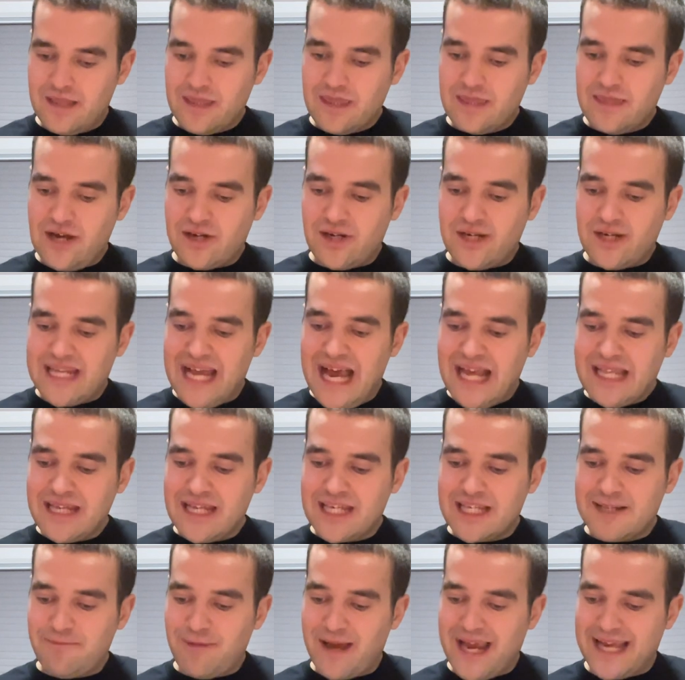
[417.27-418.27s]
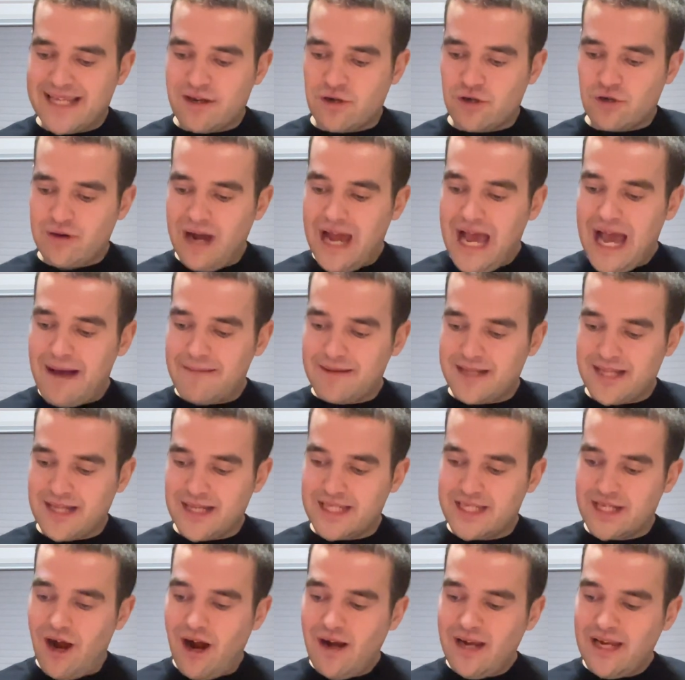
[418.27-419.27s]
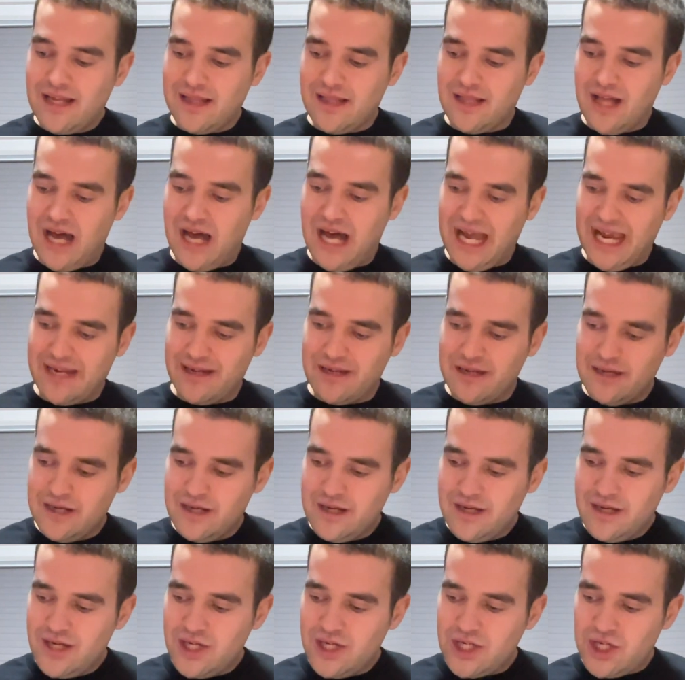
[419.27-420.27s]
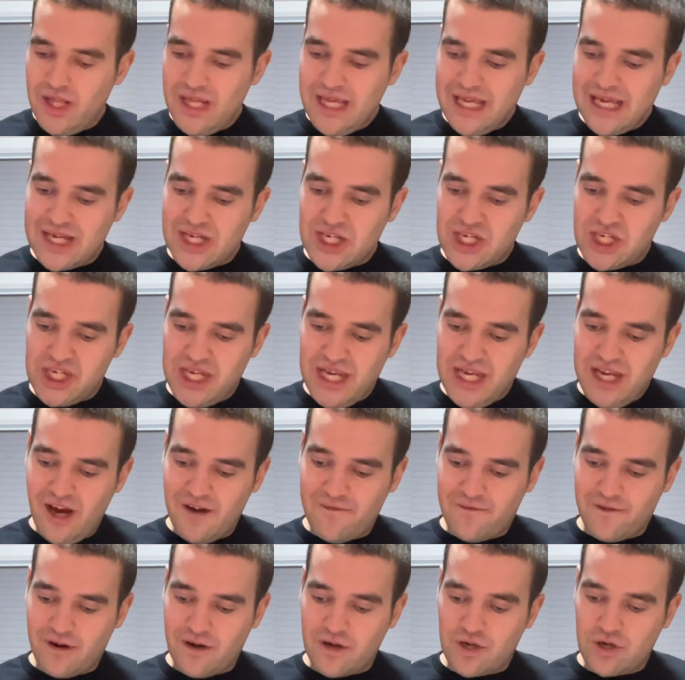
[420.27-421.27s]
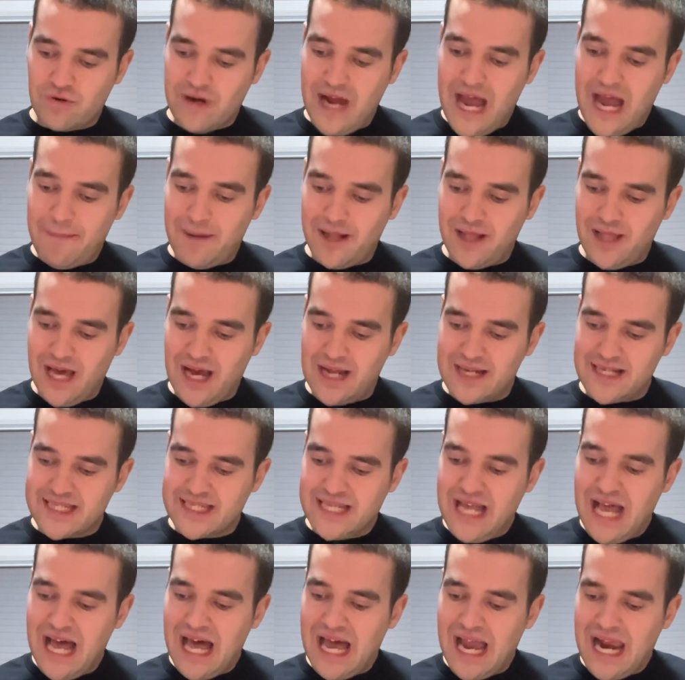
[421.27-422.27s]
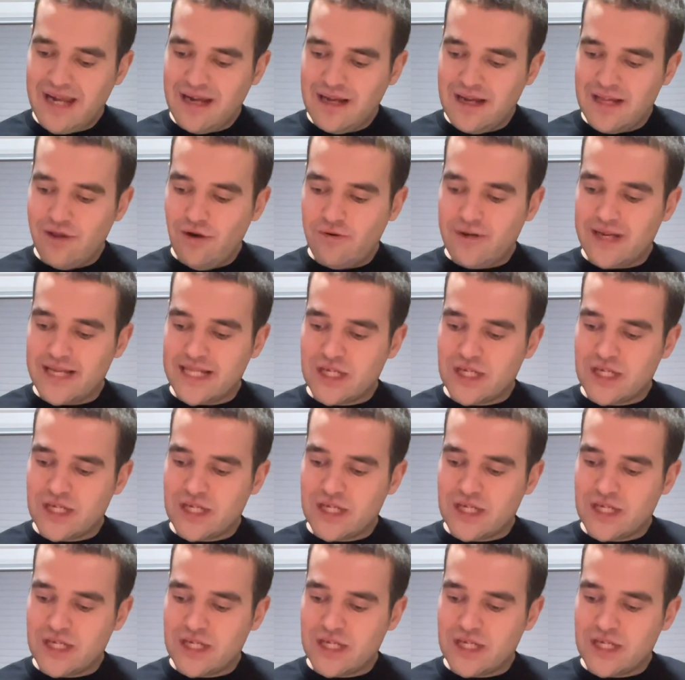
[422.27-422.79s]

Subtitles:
The contestants placed their crabs in the starting line. Giulia cheered for her crab alongside Luca's